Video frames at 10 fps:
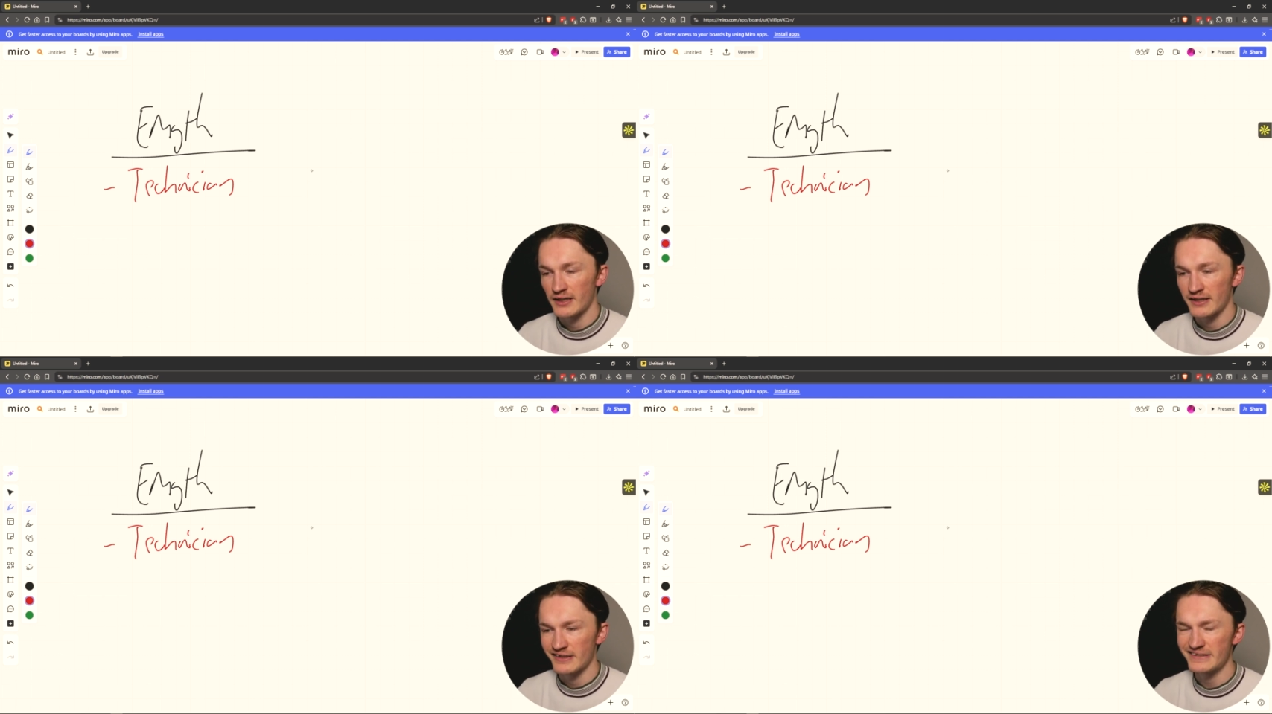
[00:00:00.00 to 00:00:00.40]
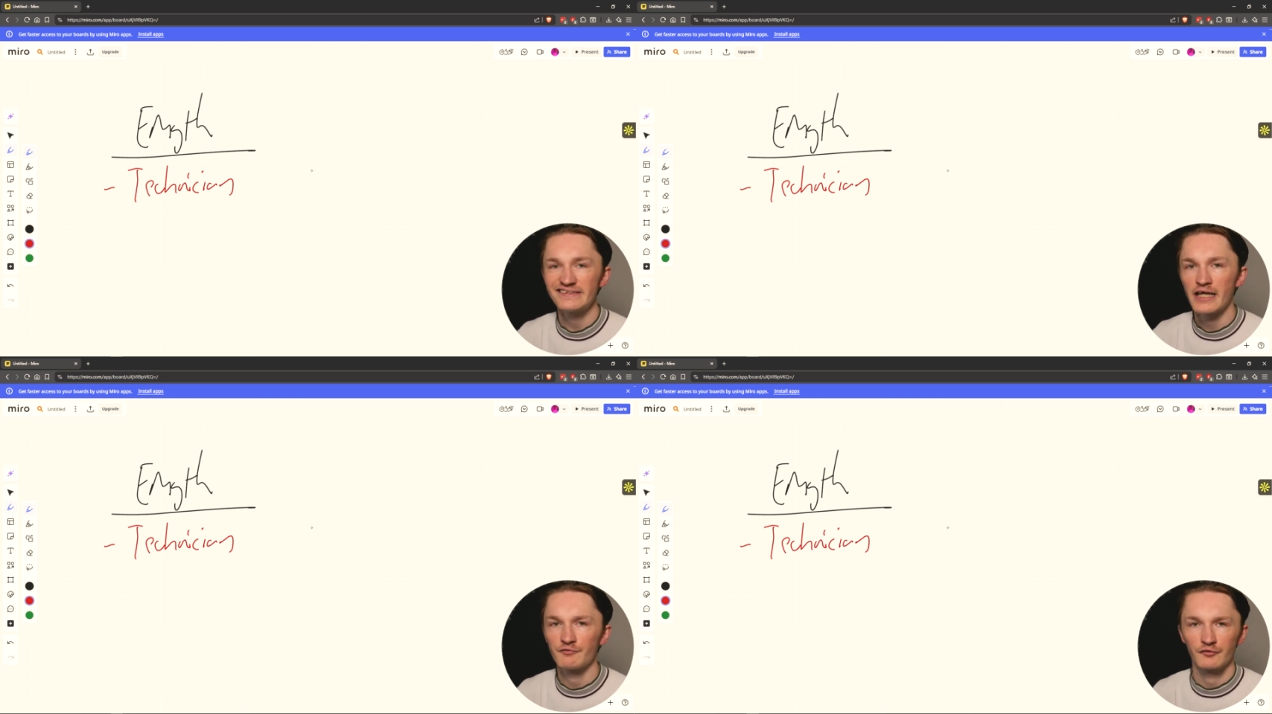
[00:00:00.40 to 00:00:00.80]
he
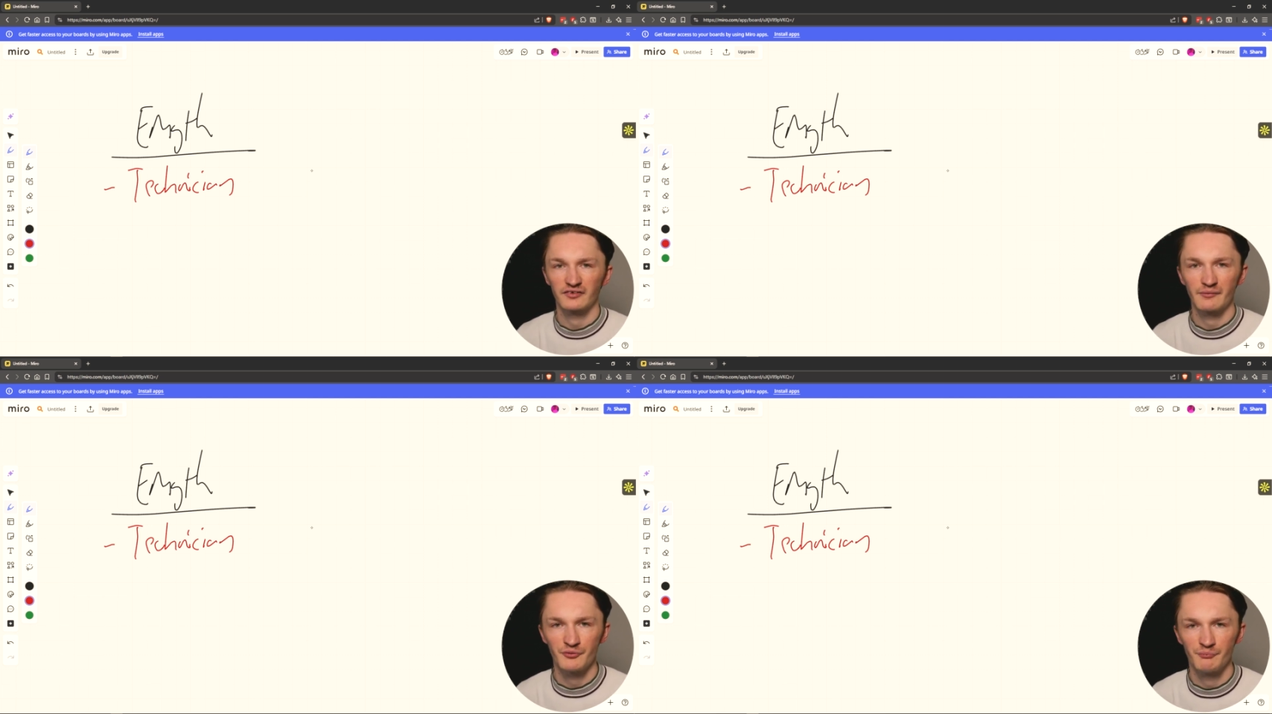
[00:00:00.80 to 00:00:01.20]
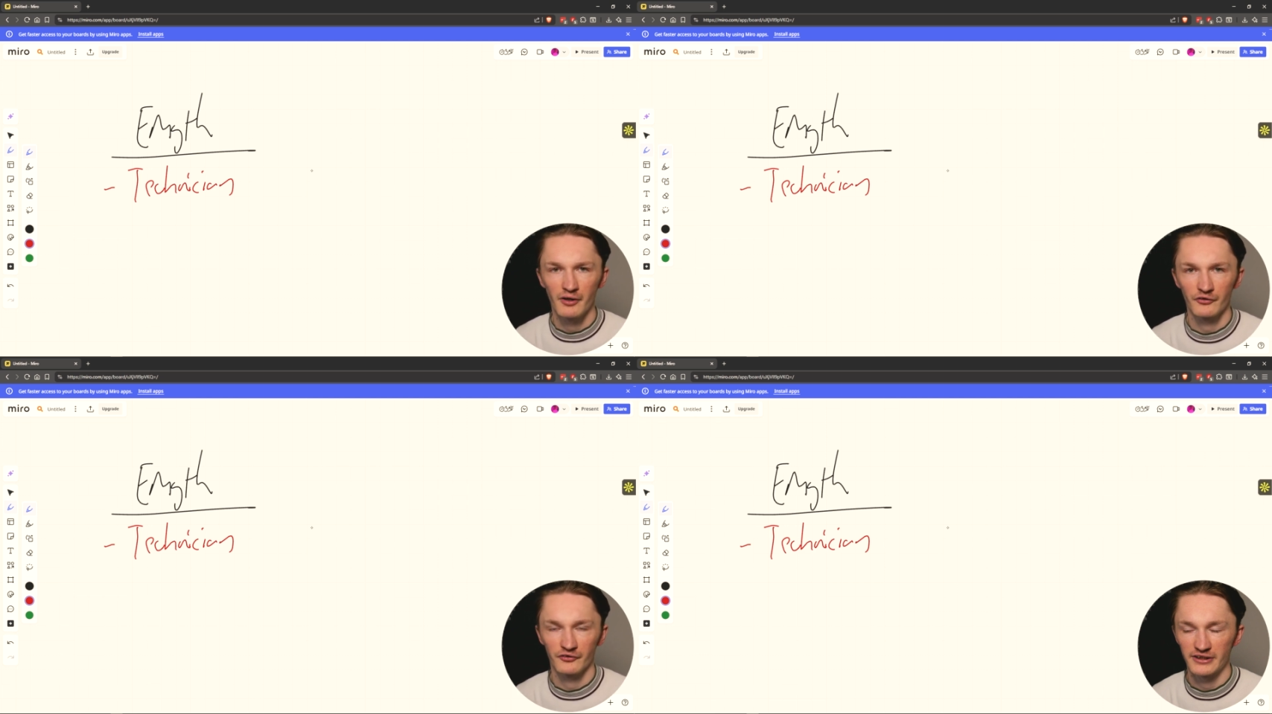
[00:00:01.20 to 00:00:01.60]
never flipped a
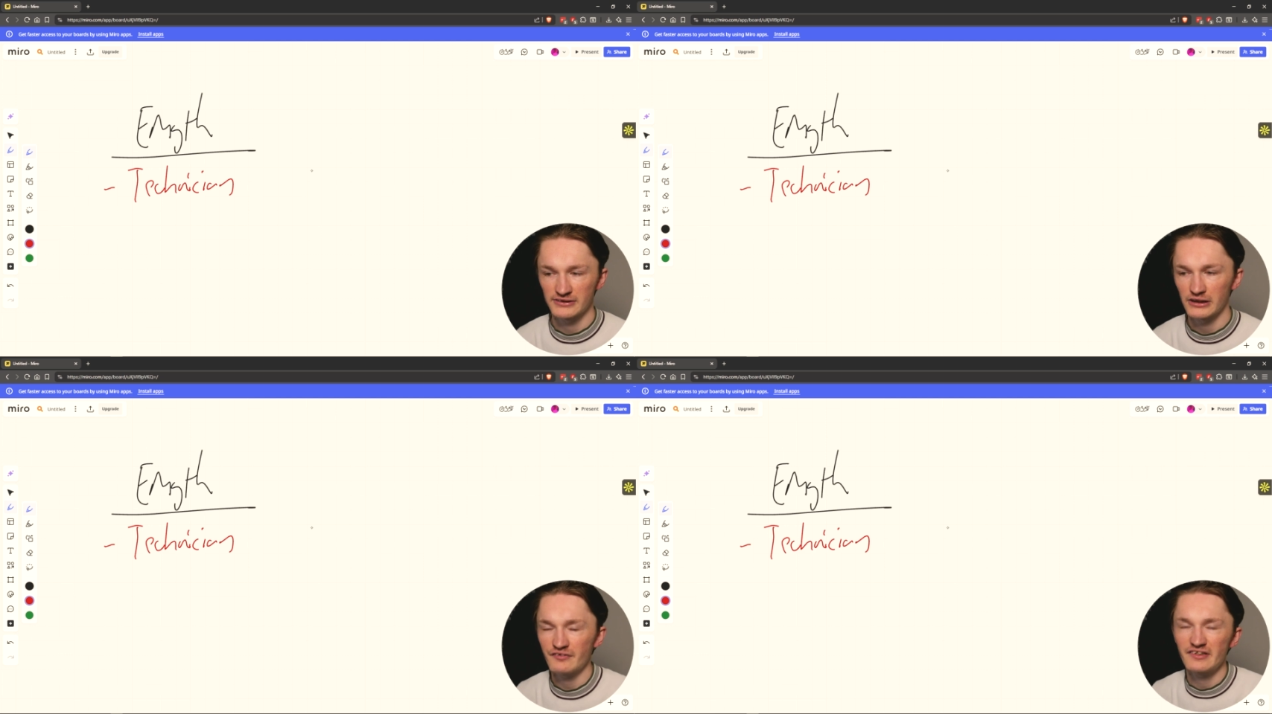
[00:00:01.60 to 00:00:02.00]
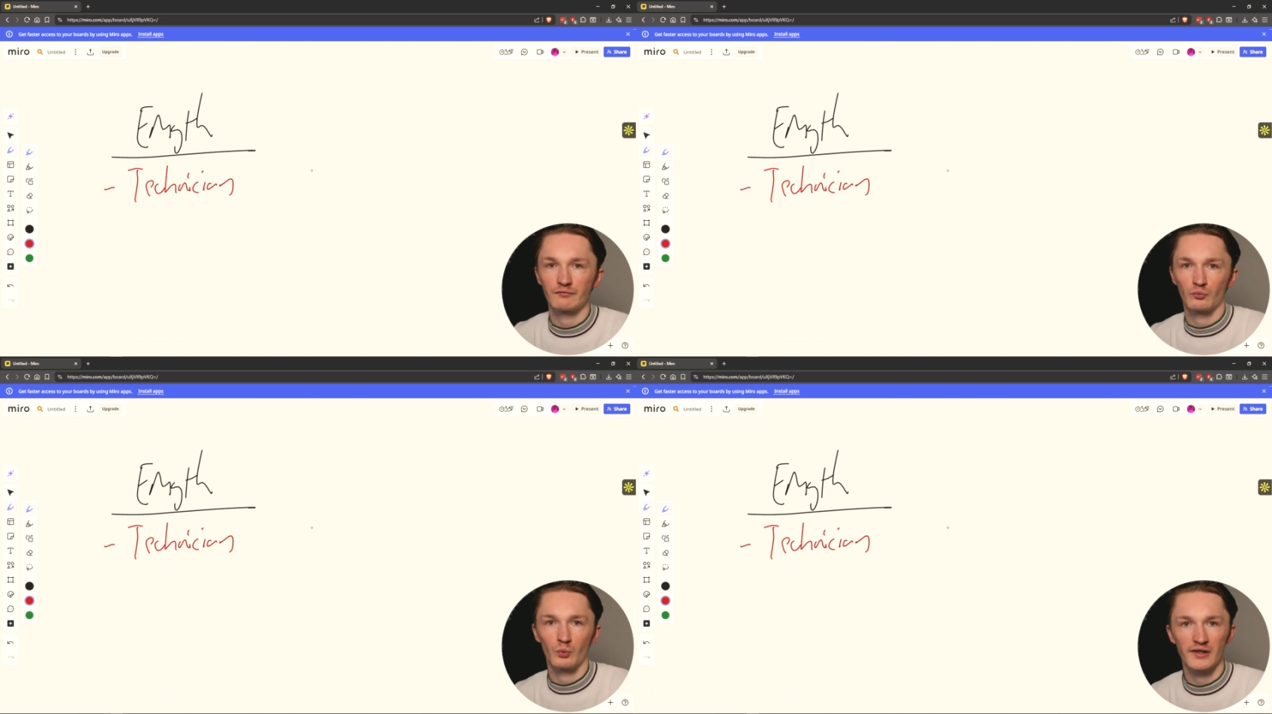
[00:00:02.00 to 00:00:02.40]
burger in his life. He
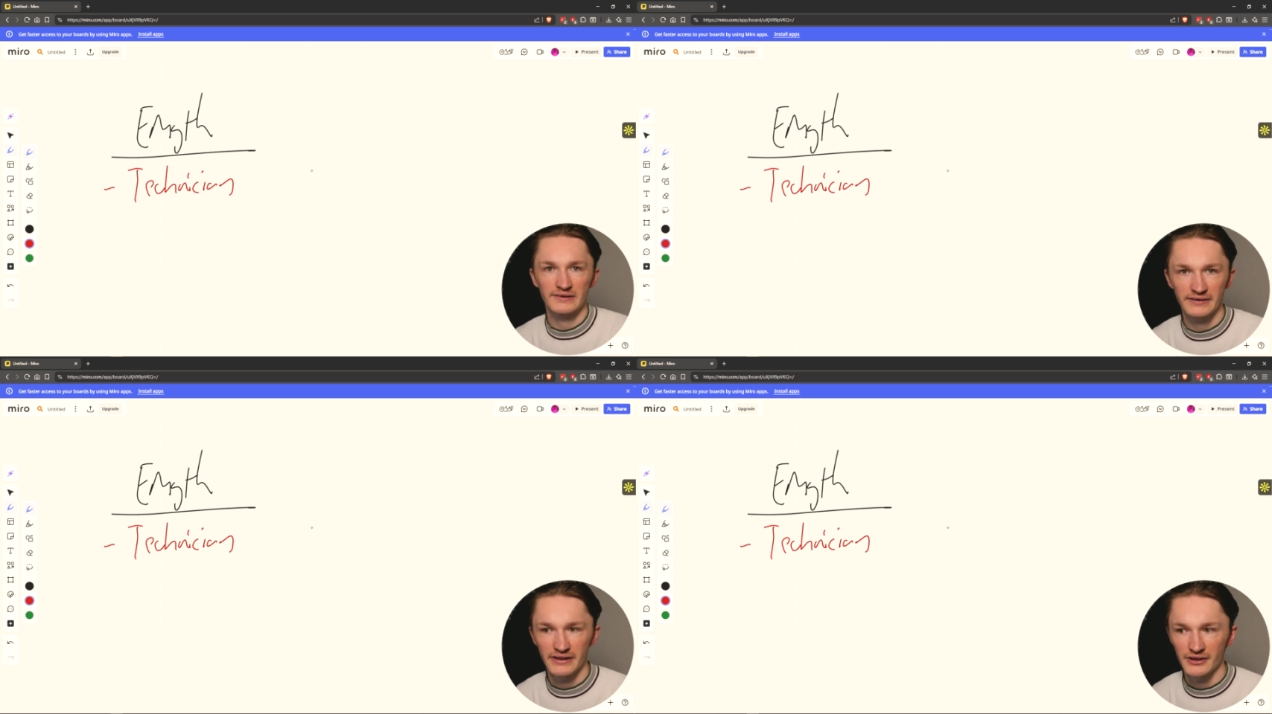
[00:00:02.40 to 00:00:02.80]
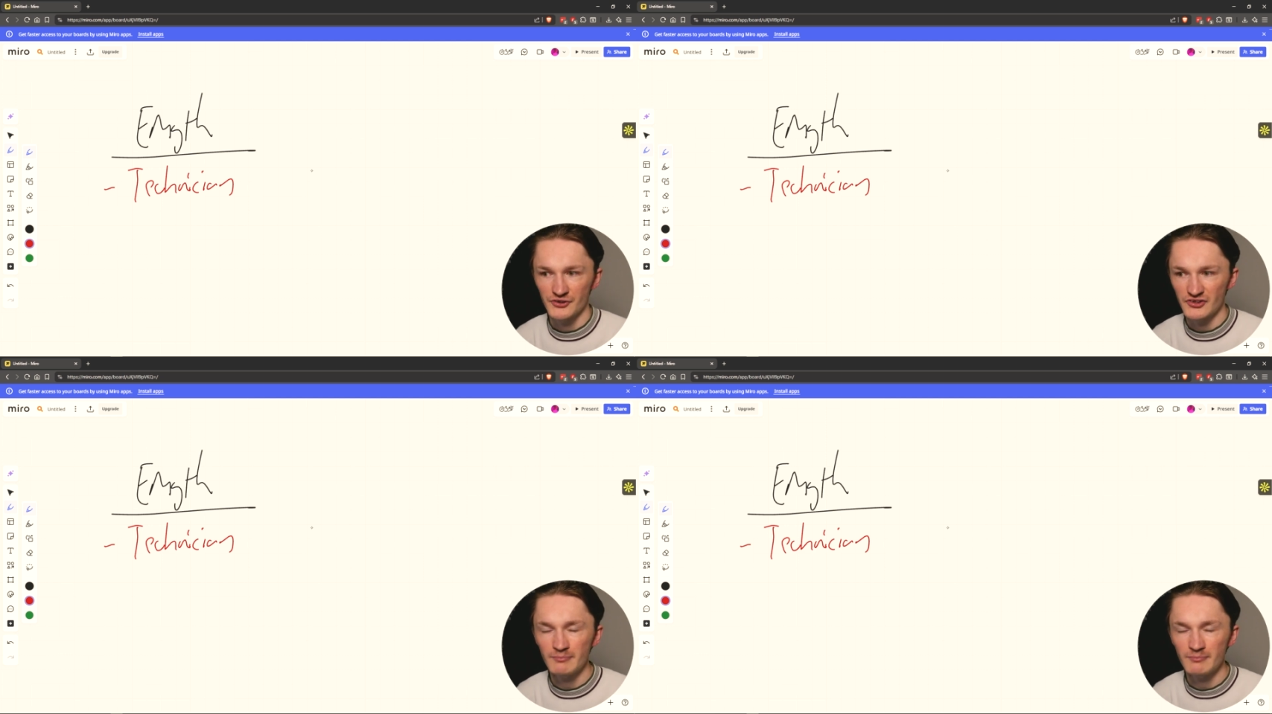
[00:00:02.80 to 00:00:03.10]
never worked in the kitchens.